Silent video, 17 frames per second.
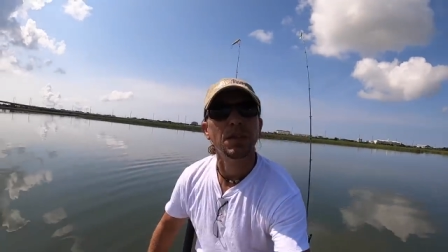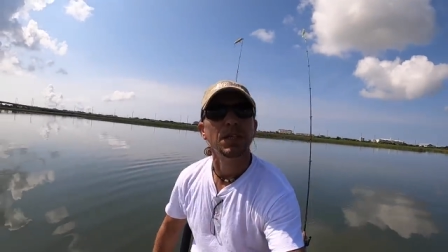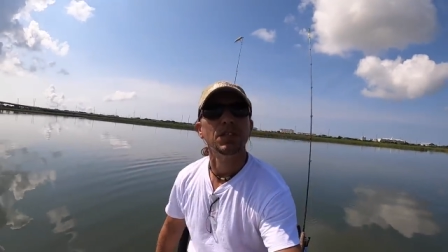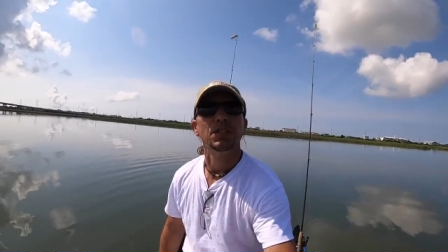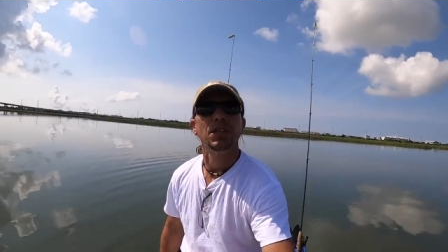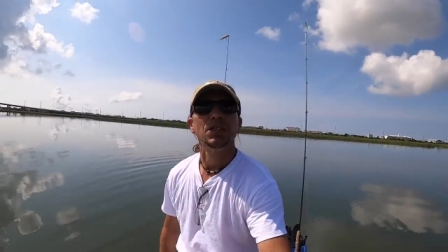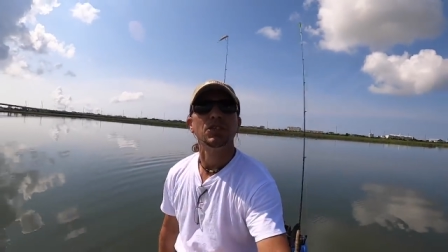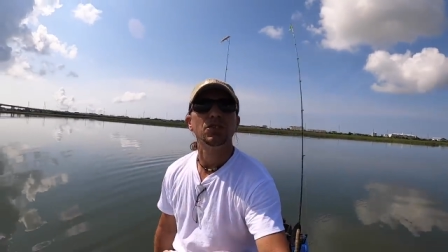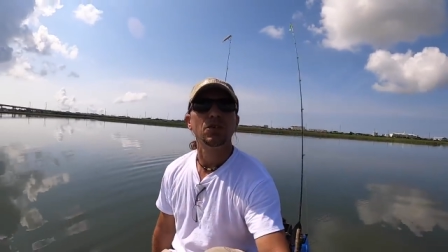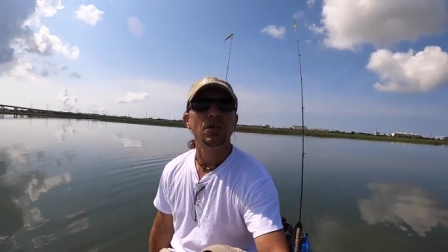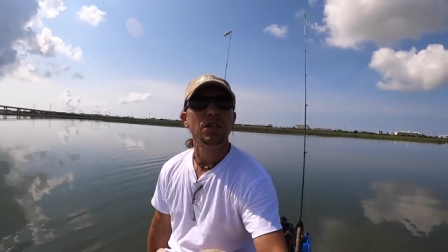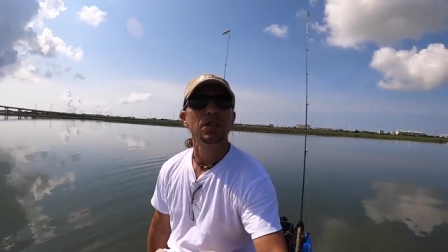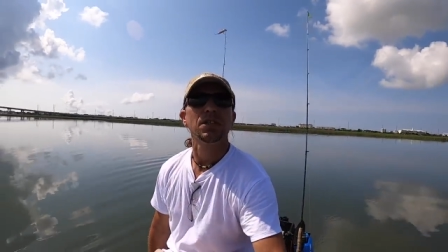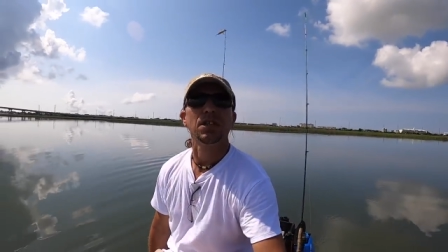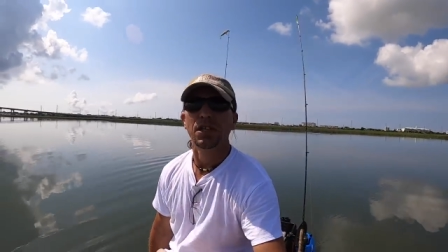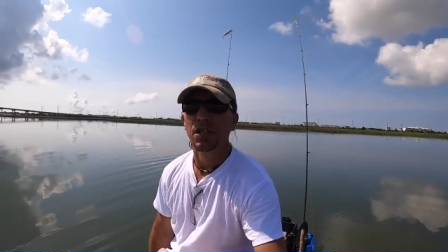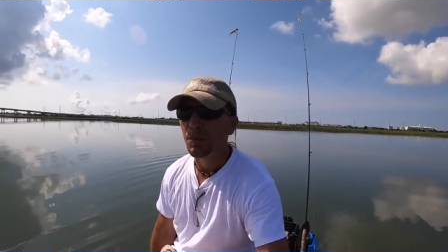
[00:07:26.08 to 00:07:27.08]
They start
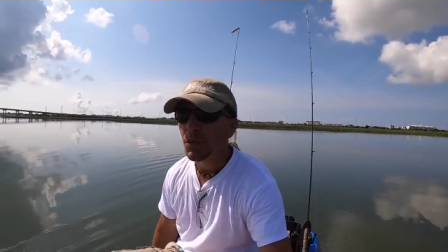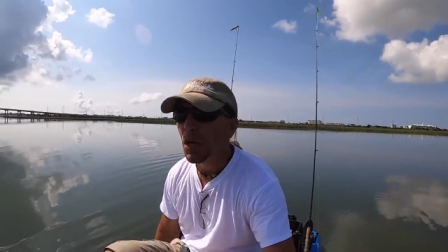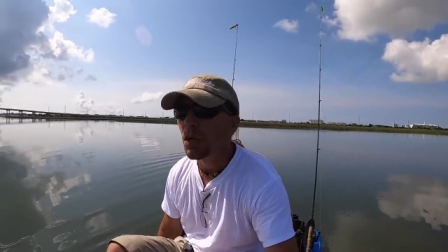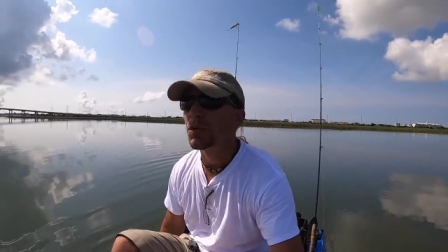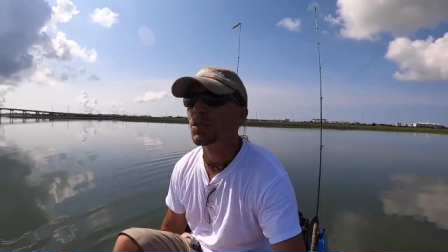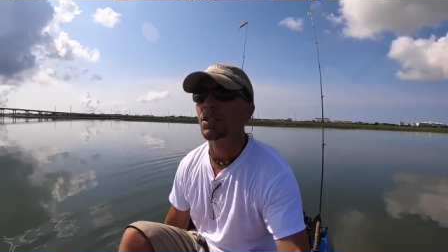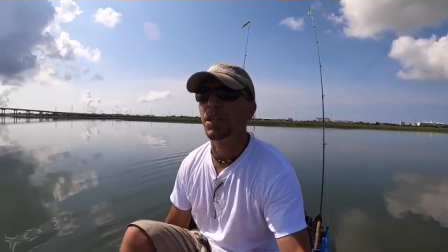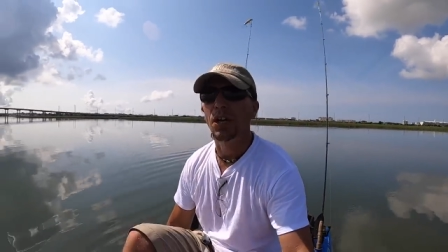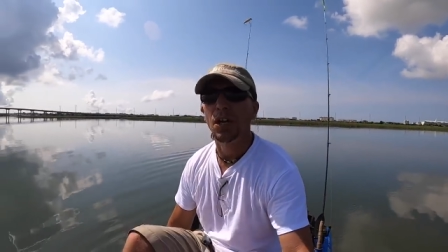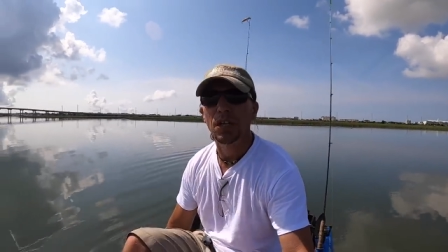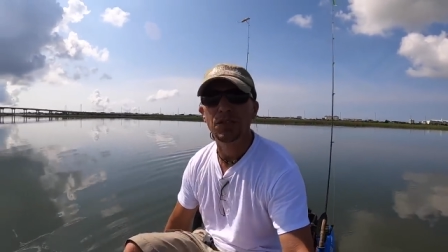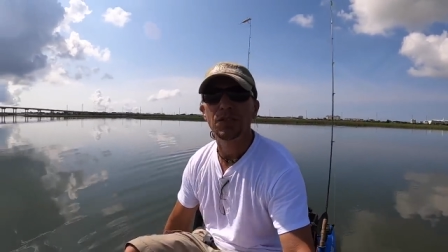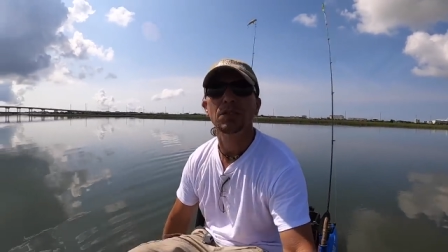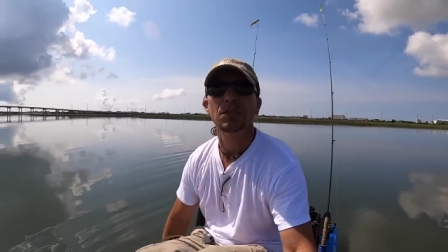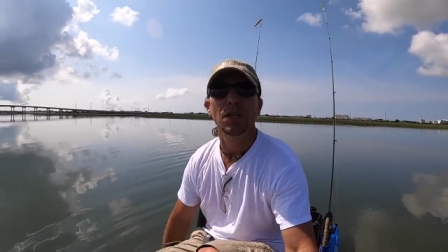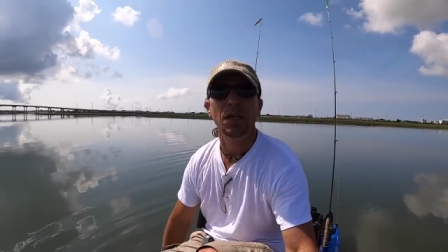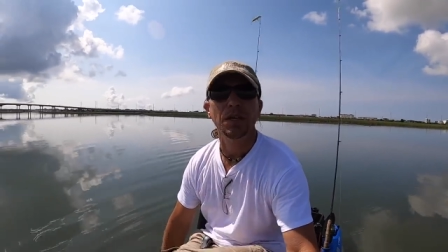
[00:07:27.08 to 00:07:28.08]
it, they keep going, they
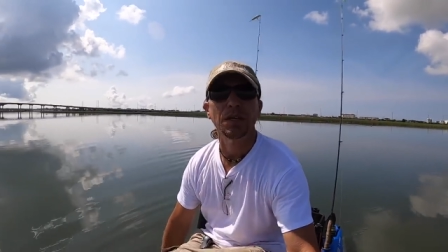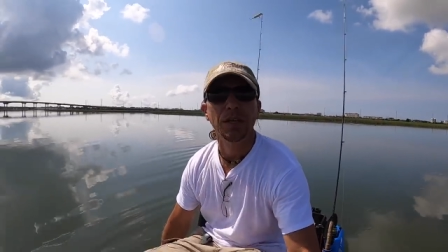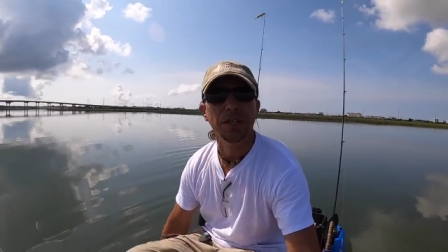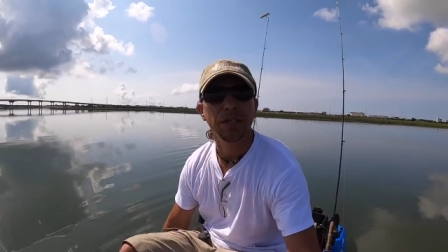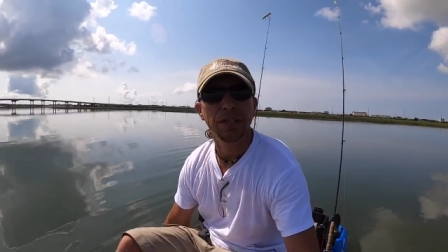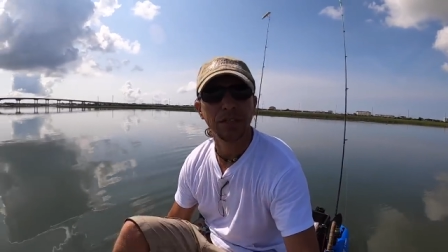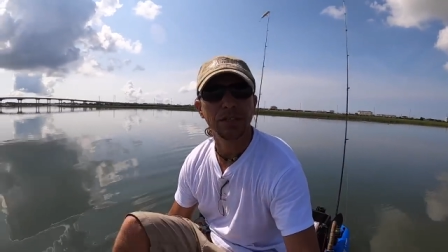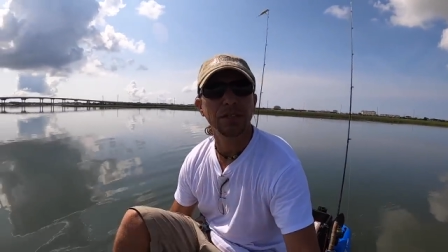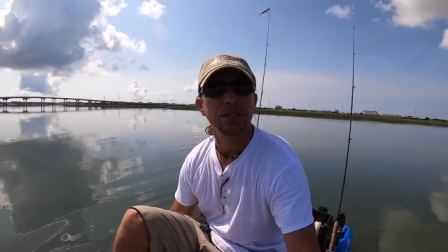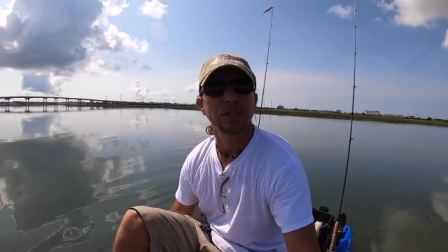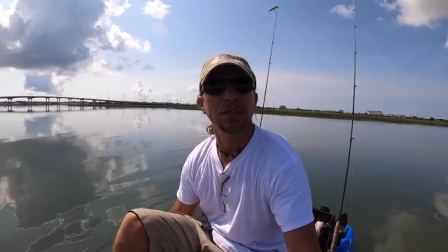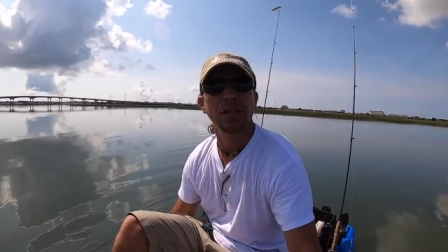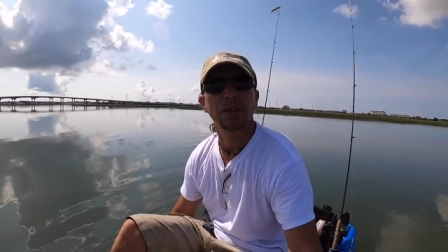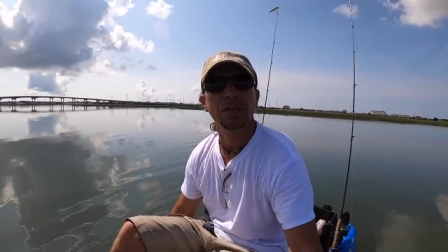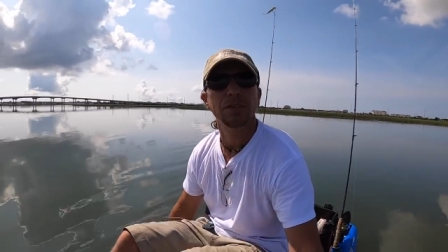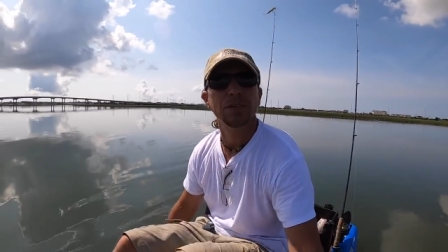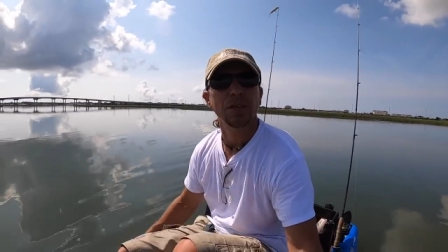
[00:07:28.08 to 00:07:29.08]
hustle, and they get to the
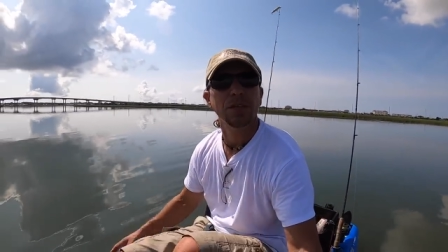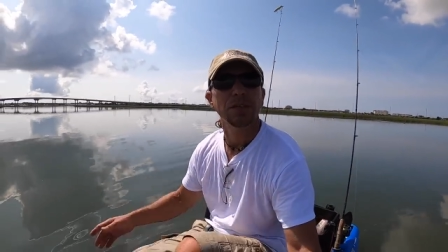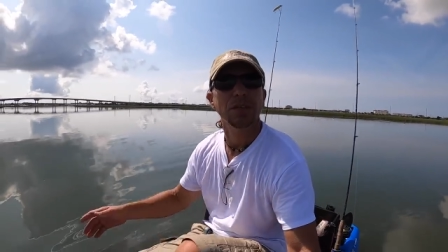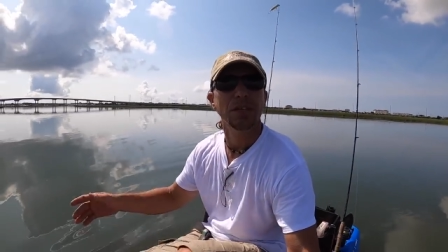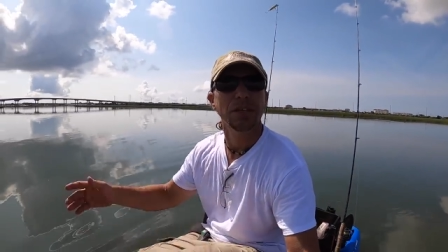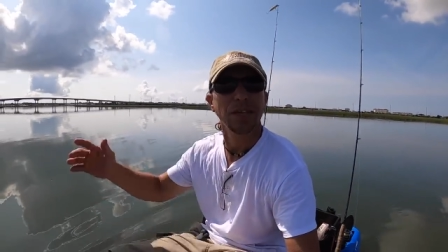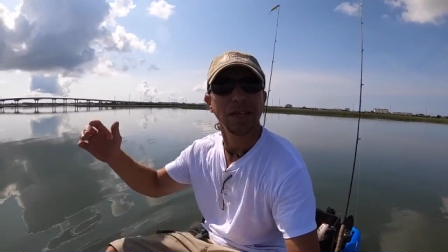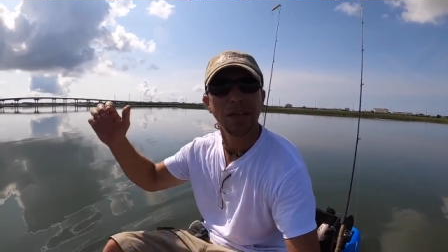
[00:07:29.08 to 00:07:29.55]
end, and they're like,